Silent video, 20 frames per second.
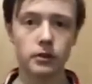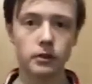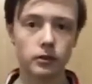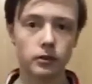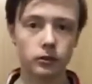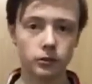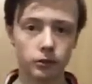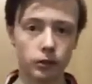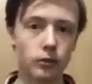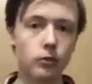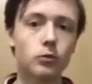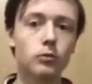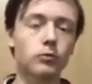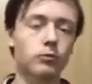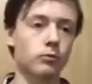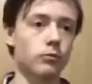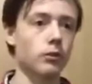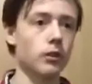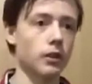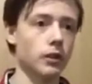suit,
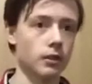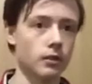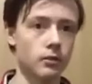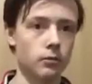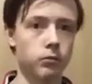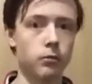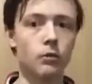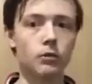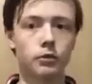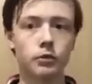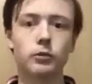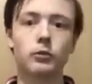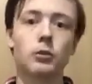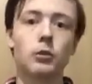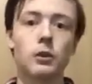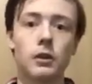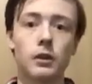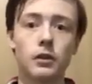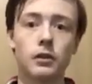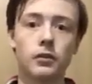like what suit
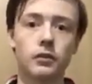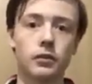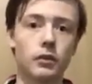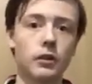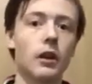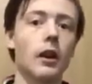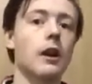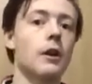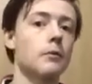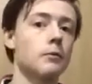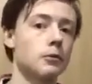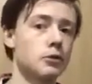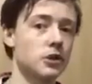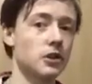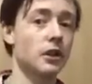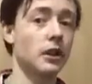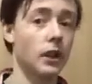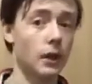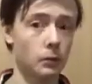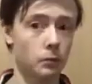it is and how much it
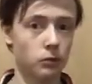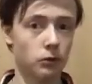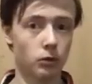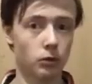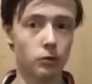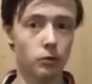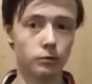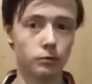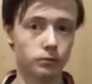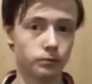came to.